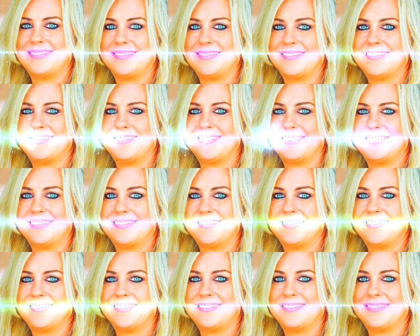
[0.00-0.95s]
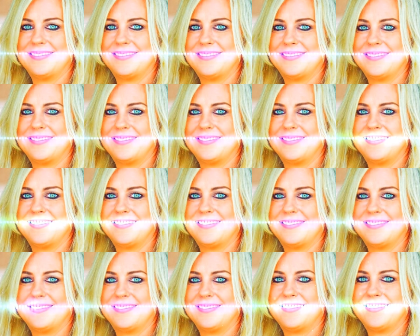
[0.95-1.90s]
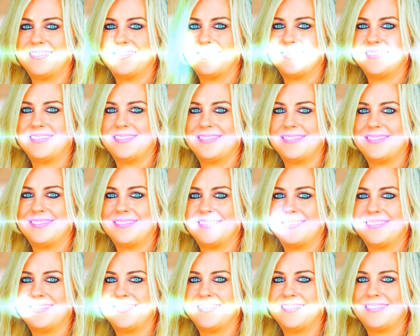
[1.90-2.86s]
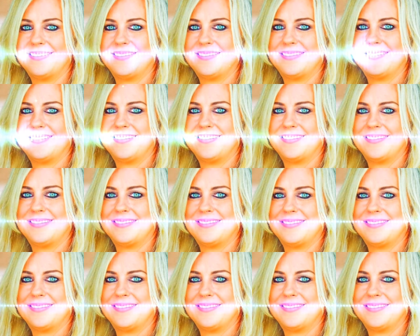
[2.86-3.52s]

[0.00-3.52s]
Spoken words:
All right. Regarding your career,